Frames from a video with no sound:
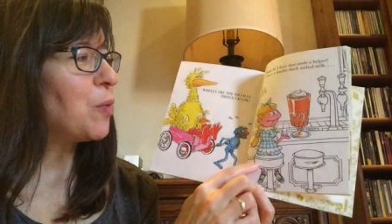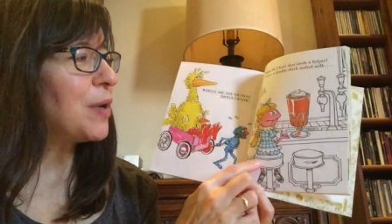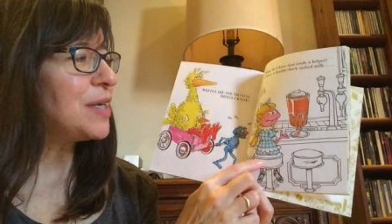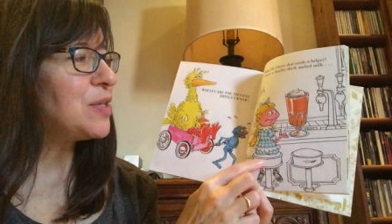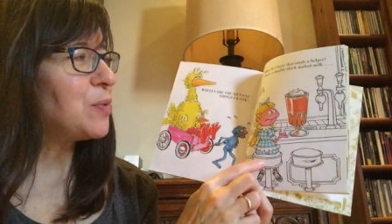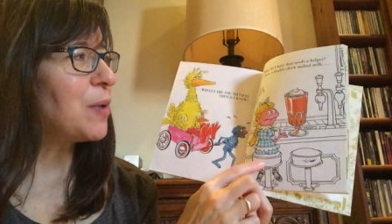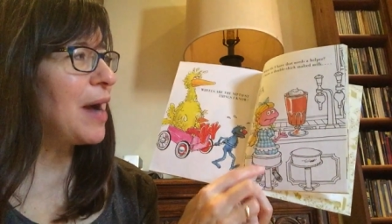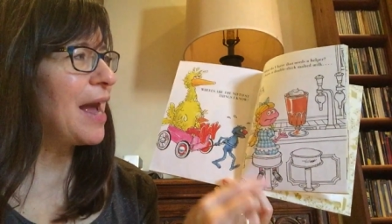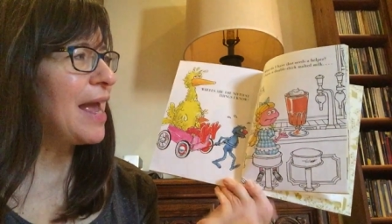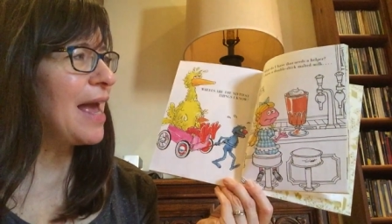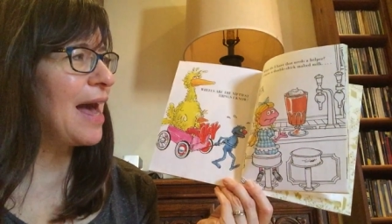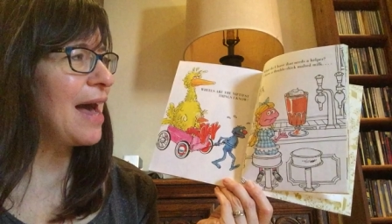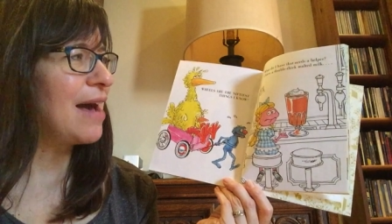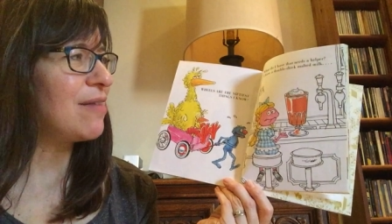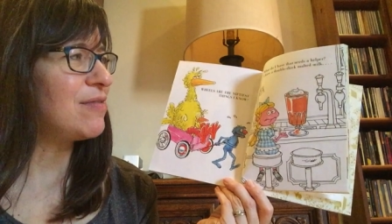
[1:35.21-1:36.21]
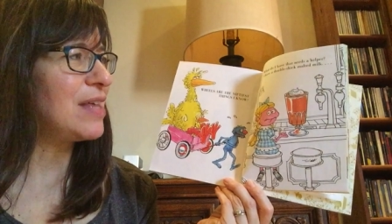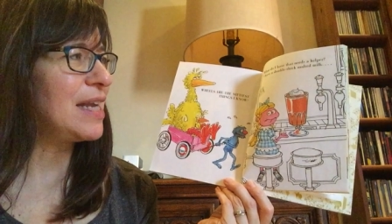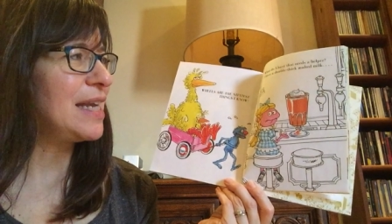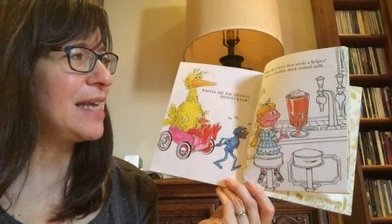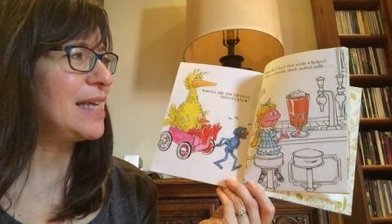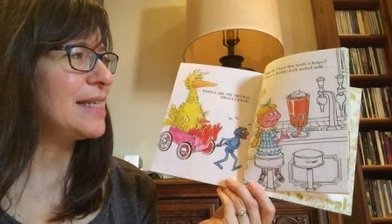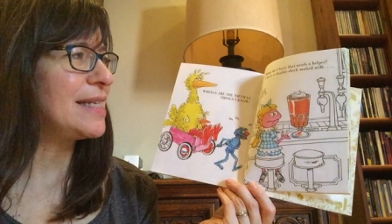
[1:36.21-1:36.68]
What do I have
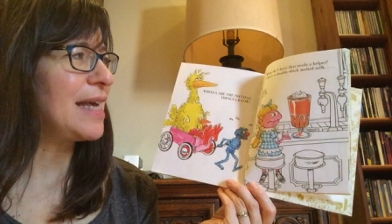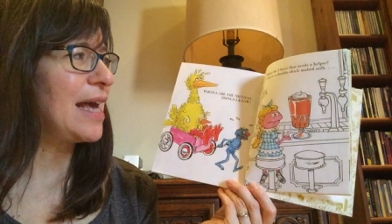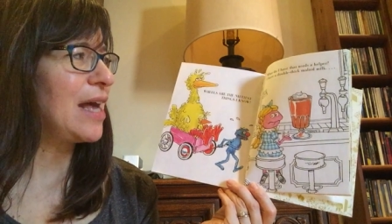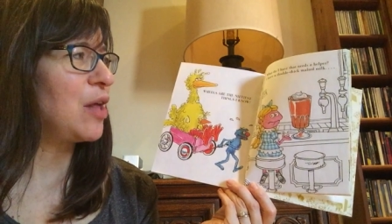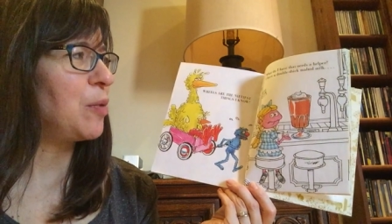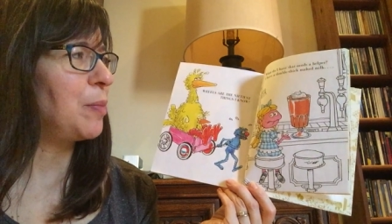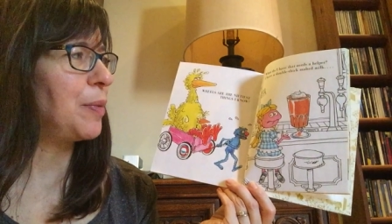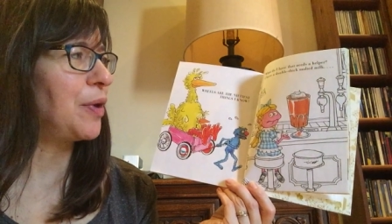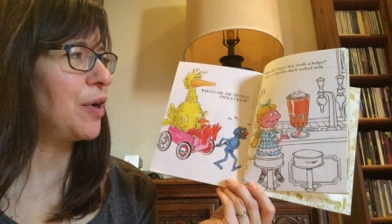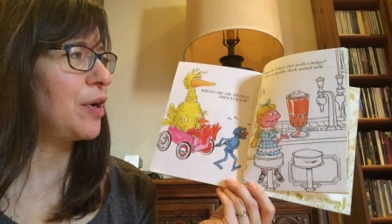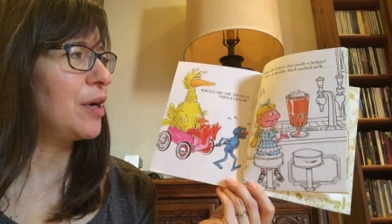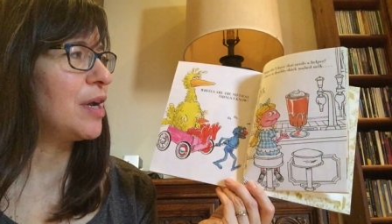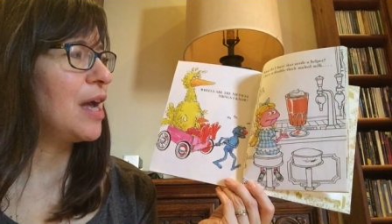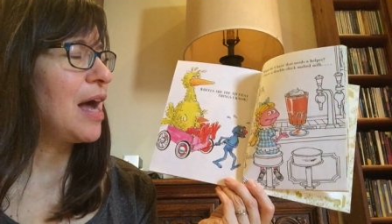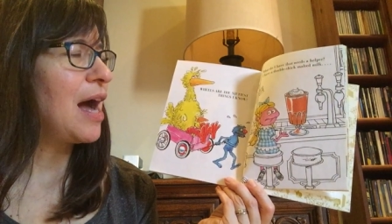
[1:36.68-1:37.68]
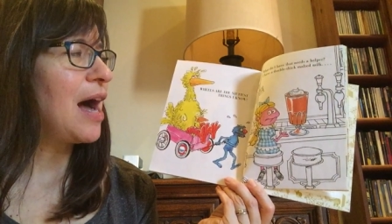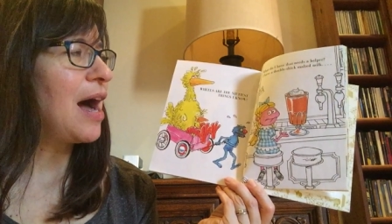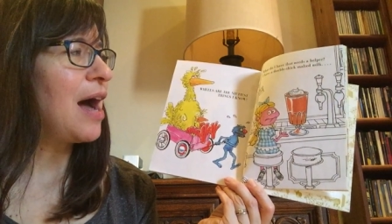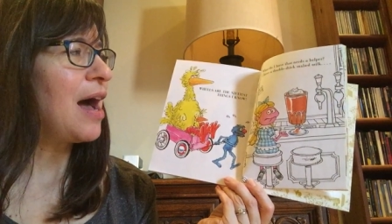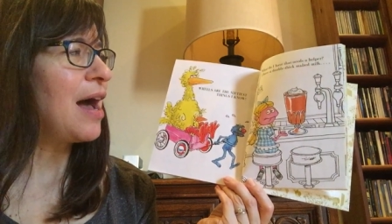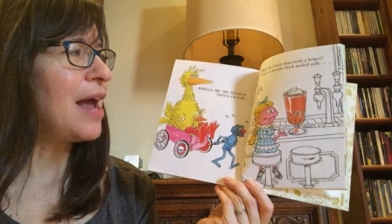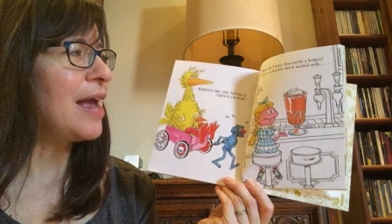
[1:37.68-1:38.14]
that needs a helper?
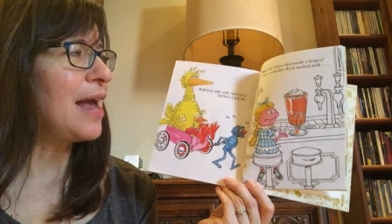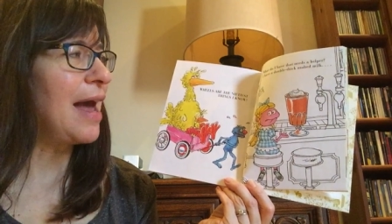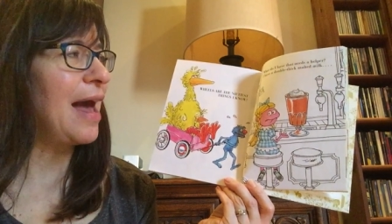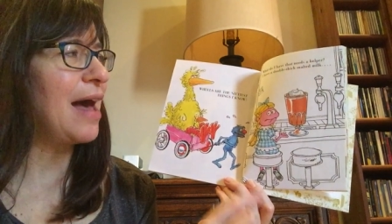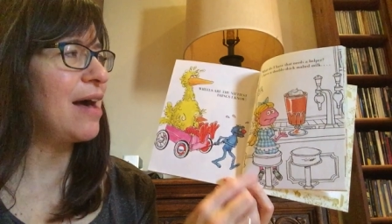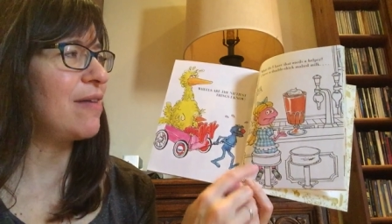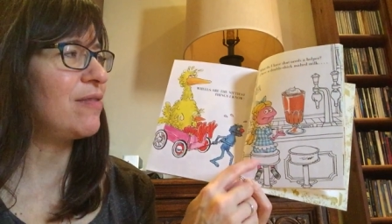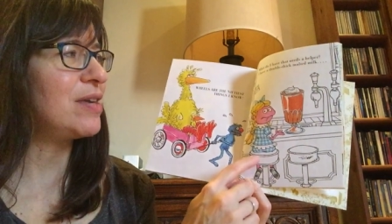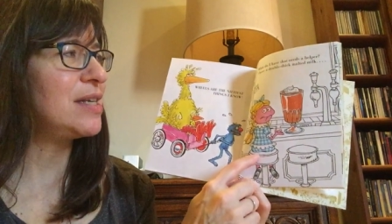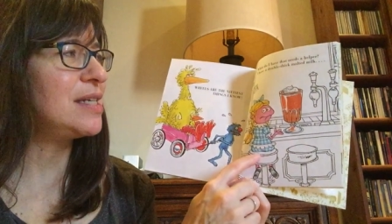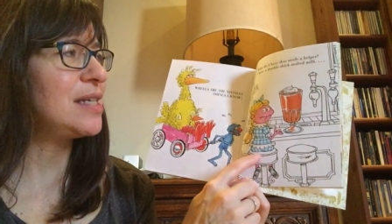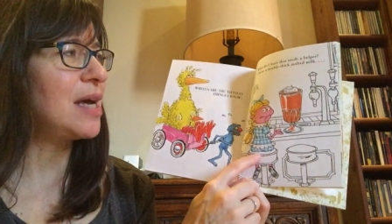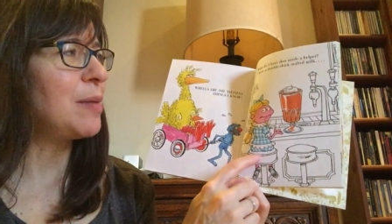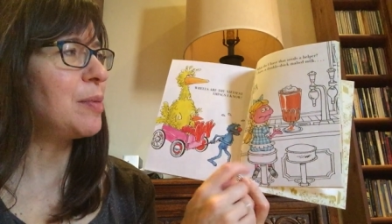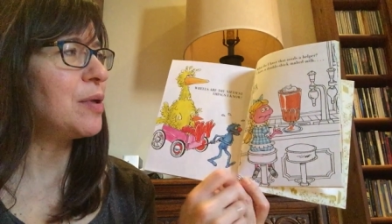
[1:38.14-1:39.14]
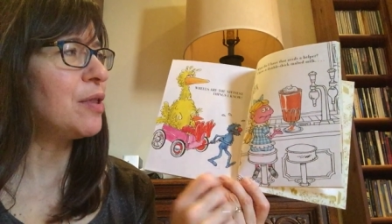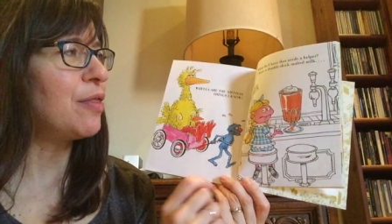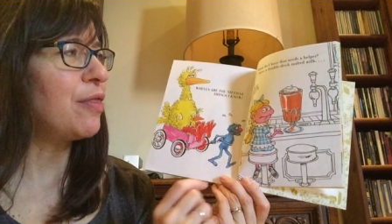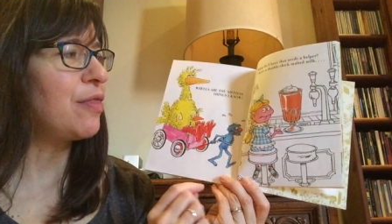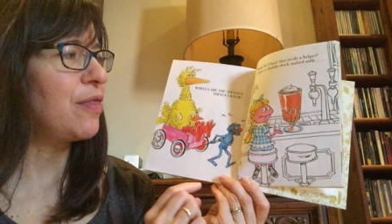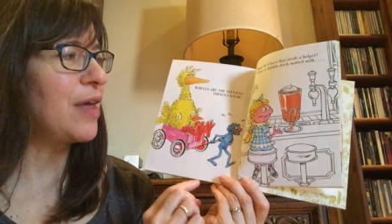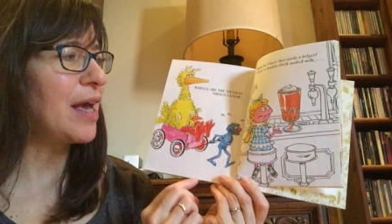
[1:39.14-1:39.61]
I have a double
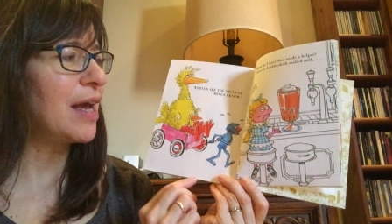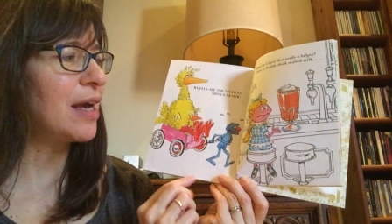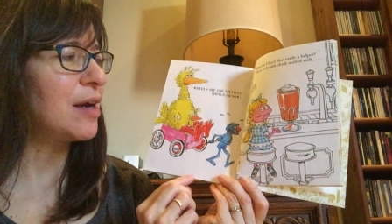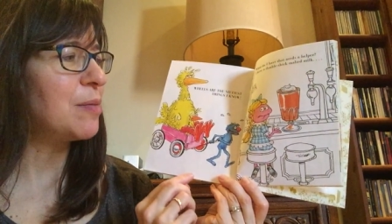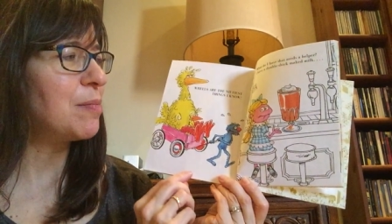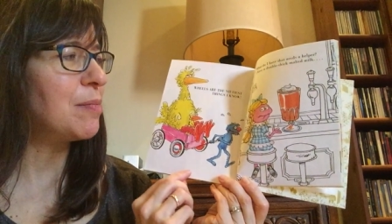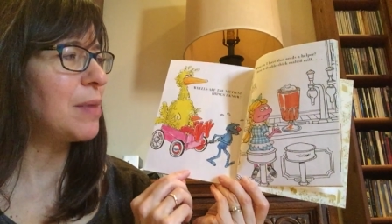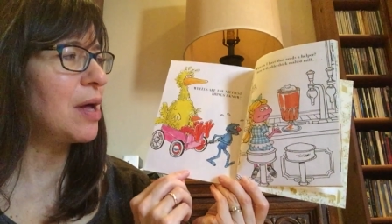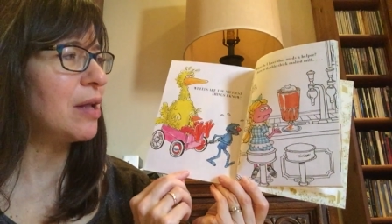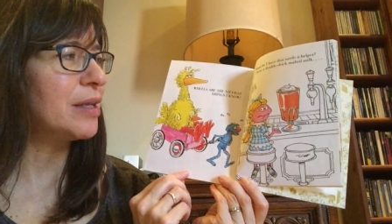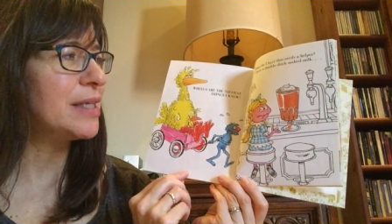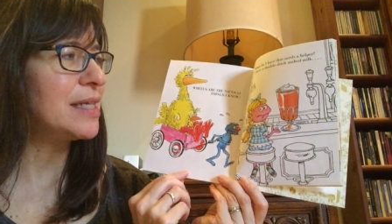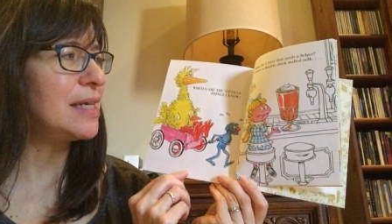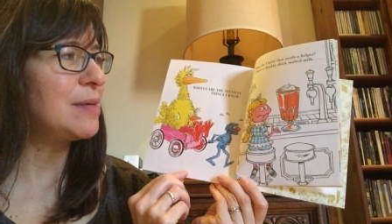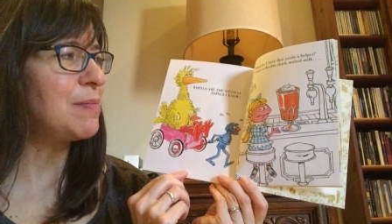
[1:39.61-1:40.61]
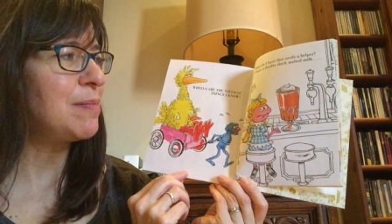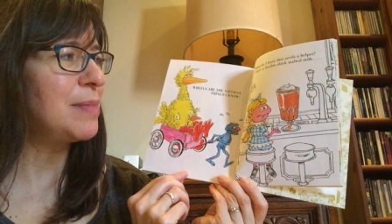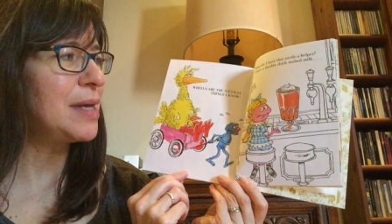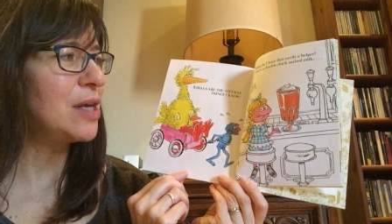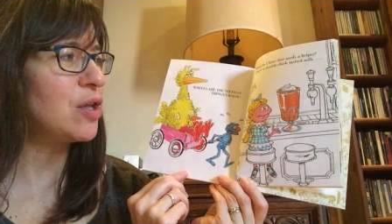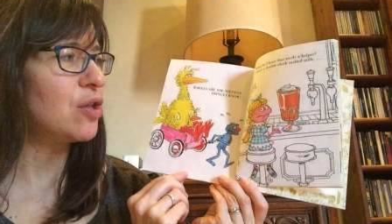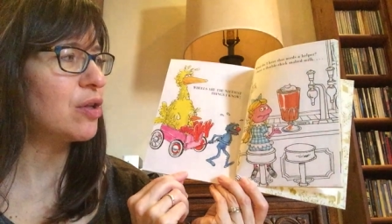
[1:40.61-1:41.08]
thick malted
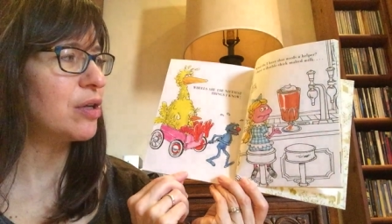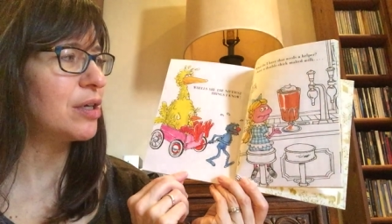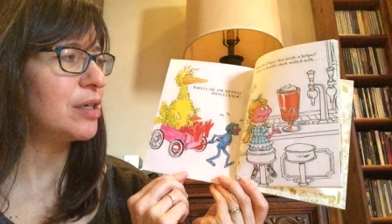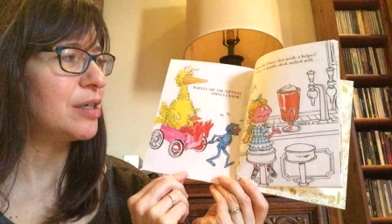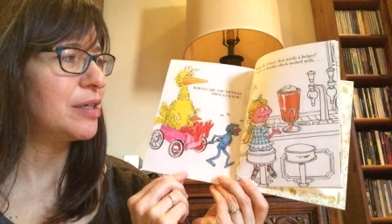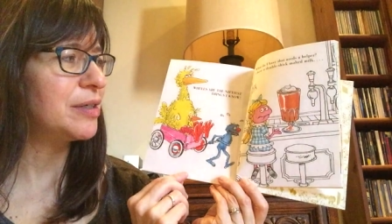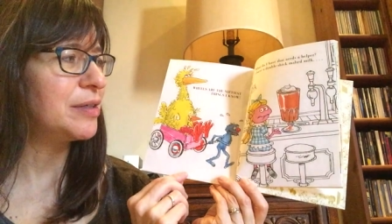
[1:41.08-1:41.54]
milk.